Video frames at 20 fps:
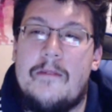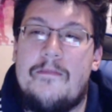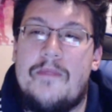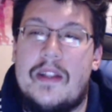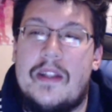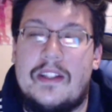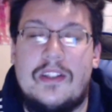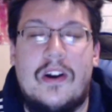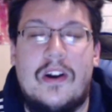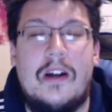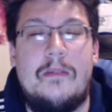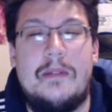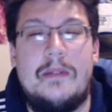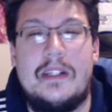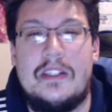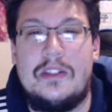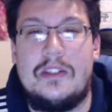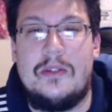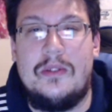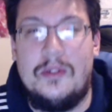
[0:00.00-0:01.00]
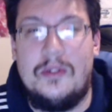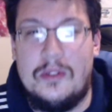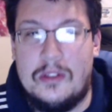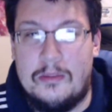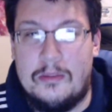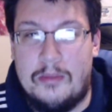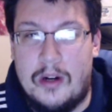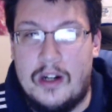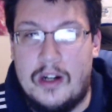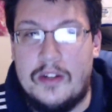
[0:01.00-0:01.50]
It's hard because you lose a
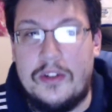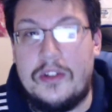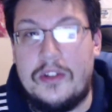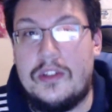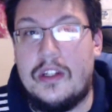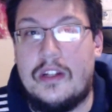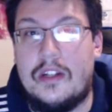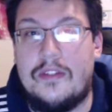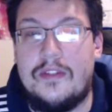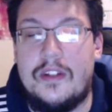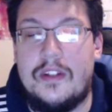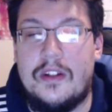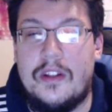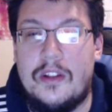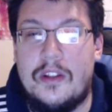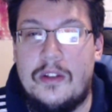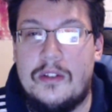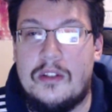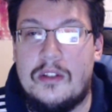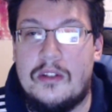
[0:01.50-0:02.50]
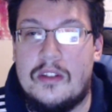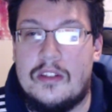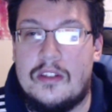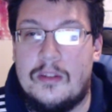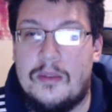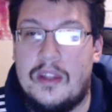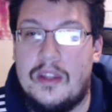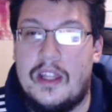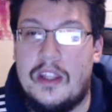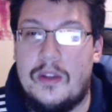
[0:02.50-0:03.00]
part of yourself. You lose
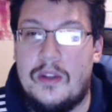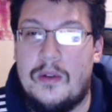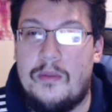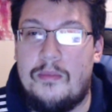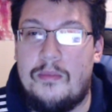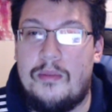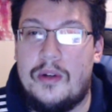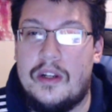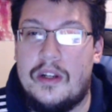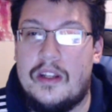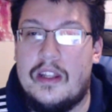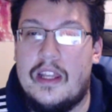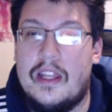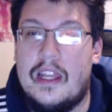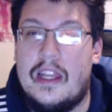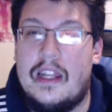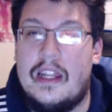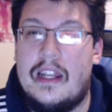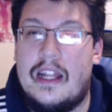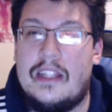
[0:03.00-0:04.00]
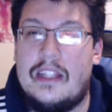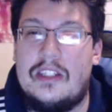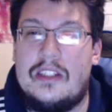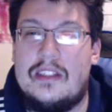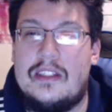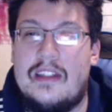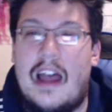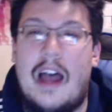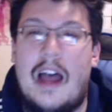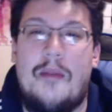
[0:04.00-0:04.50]
something that you put, not
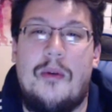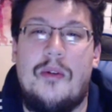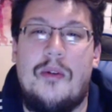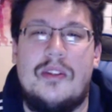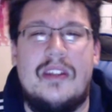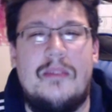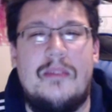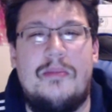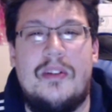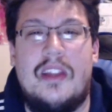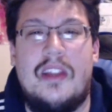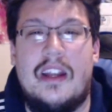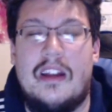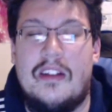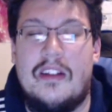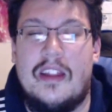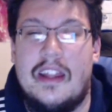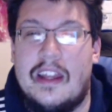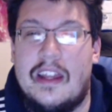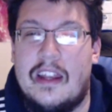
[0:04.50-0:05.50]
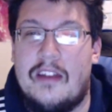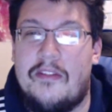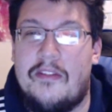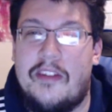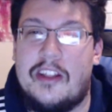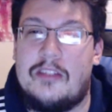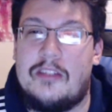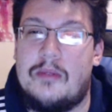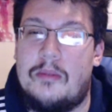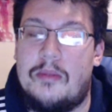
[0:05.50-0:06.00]
just time. I don't want to say put like an
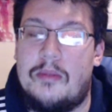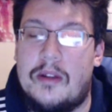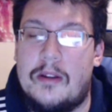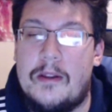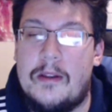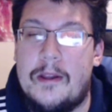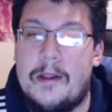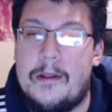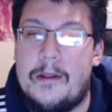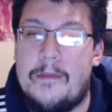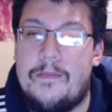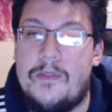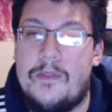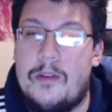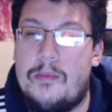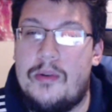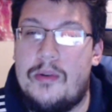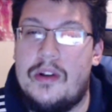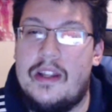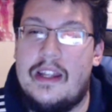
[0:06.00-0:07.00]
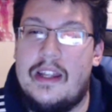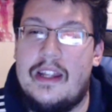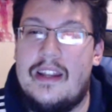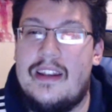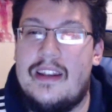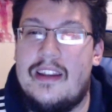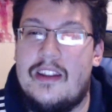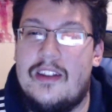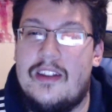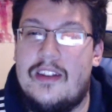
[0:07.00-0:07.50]
investment, but you put
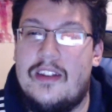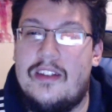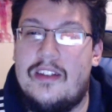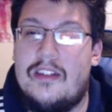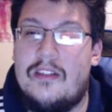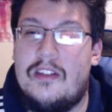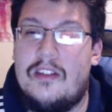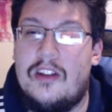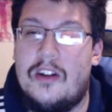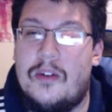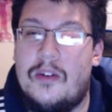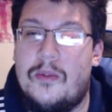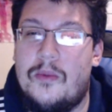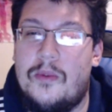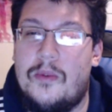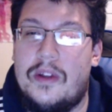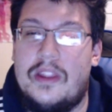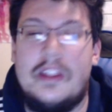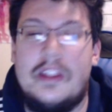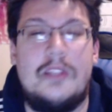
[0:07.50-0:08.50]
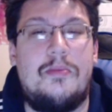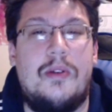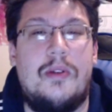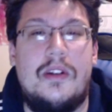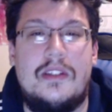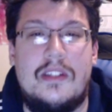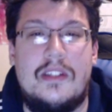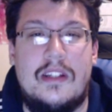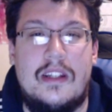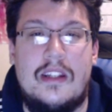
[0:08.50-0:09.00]
in, with this
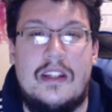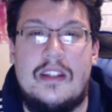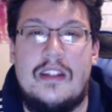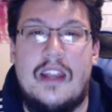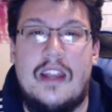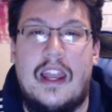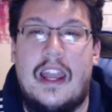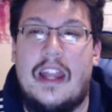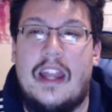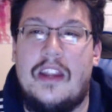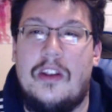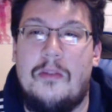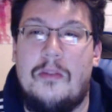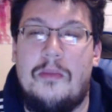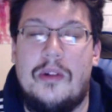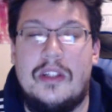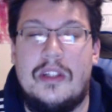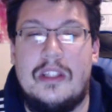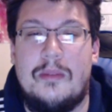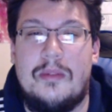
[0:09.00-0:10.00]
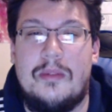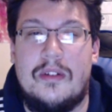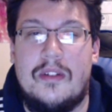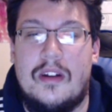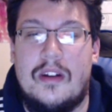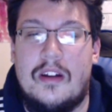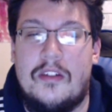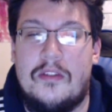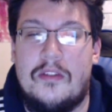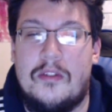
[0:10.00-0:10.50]
person, and you built up a
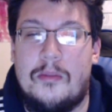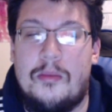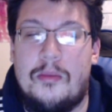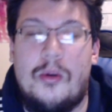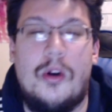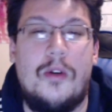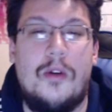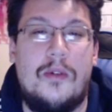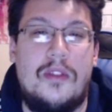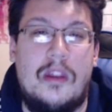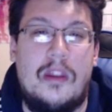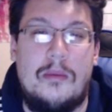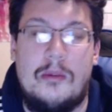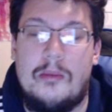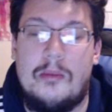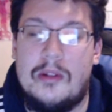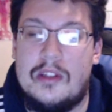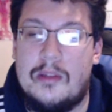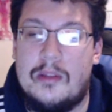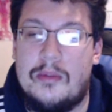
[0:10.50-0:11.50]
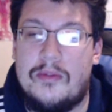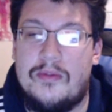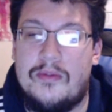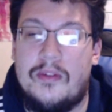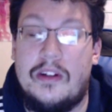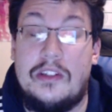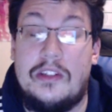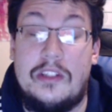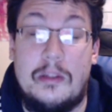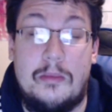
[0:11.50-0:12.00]
rapport with them. You built up a
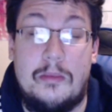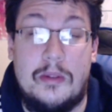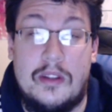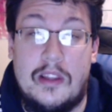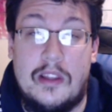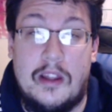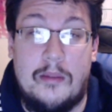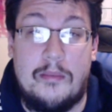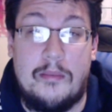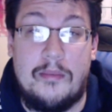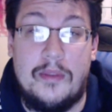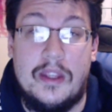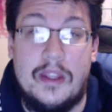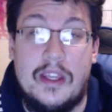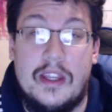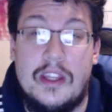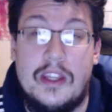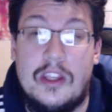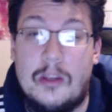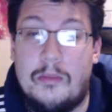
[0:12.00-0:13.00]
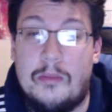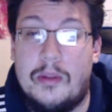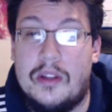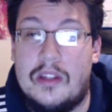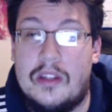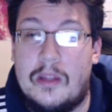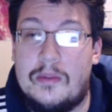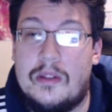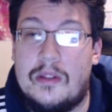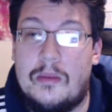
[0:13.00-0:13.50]
friendship with them. You
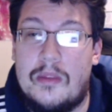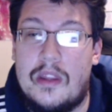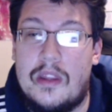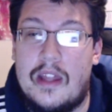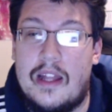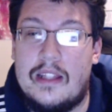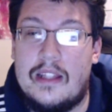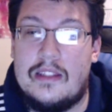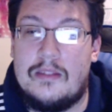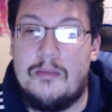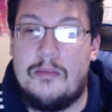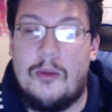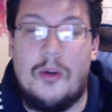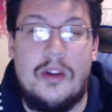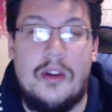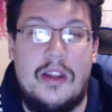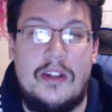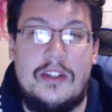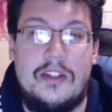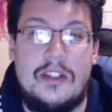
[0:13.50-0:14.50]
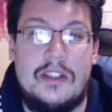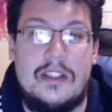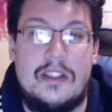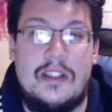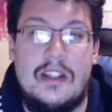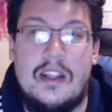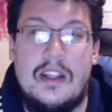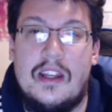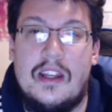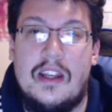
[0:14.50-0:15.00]
built up something that's more than just,
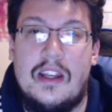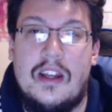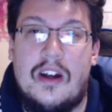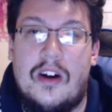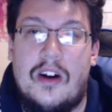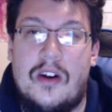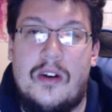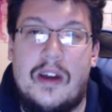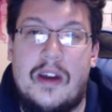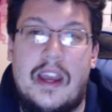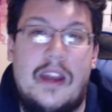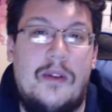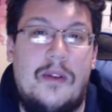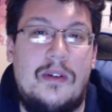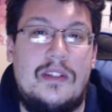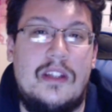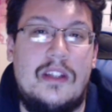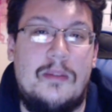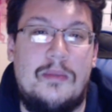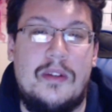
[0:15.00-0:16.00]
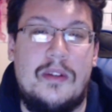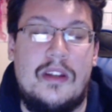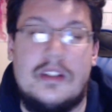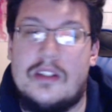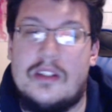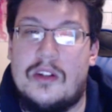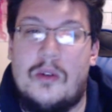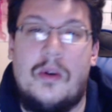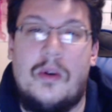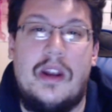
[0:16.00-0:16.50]
oh, hey, what's up? It's
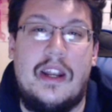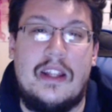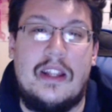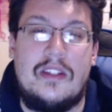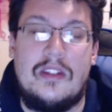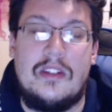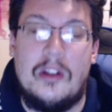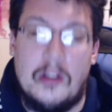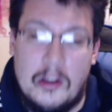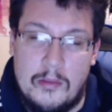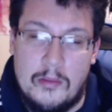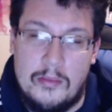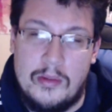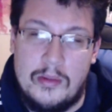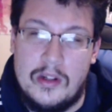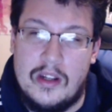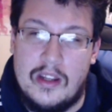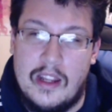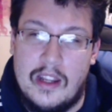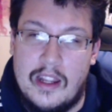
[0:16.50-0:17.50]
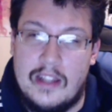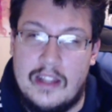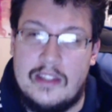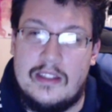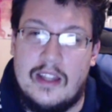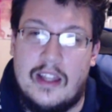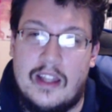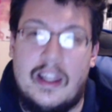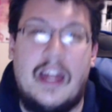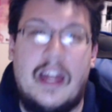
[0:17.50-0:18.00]
acquaintance. You put in
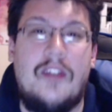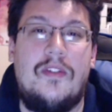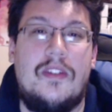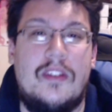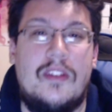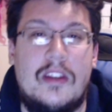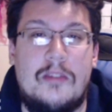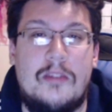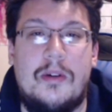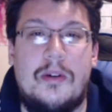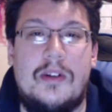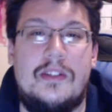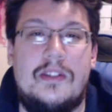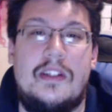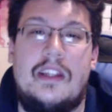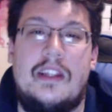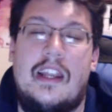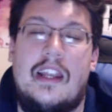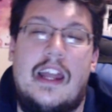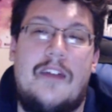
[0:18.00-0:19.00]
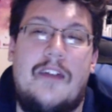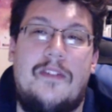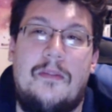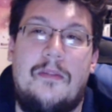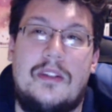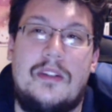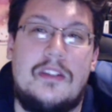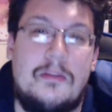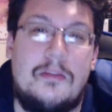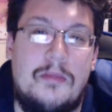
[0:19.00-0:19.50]
a life into this person, then have them
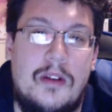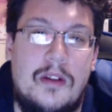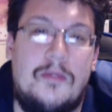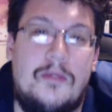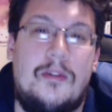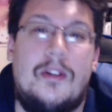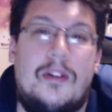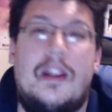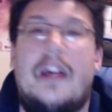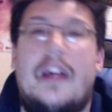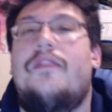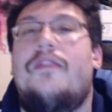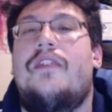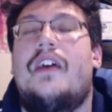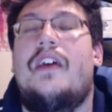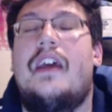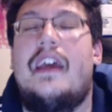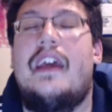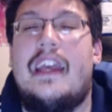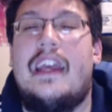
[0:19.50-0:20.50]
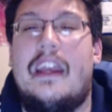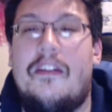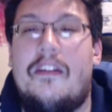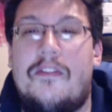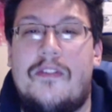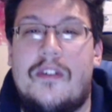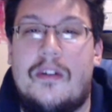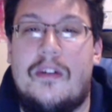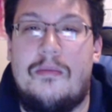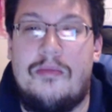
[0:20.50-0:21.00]
disappear from your life, even
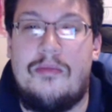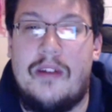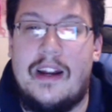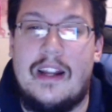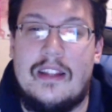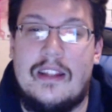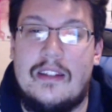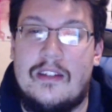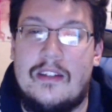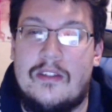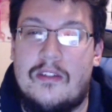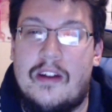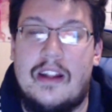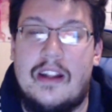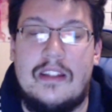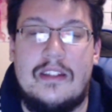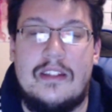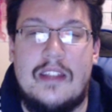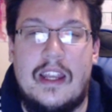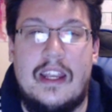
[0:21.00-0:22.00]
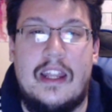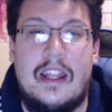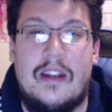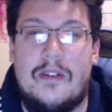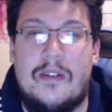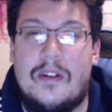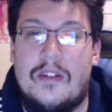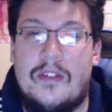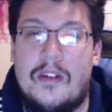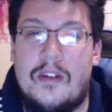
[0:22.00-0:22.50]
for a grand second
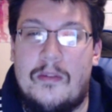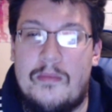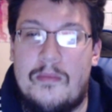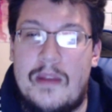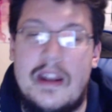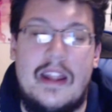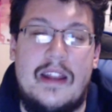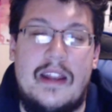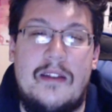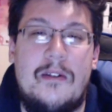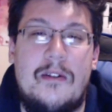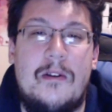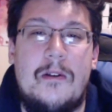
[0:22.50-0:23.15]
or even a minute.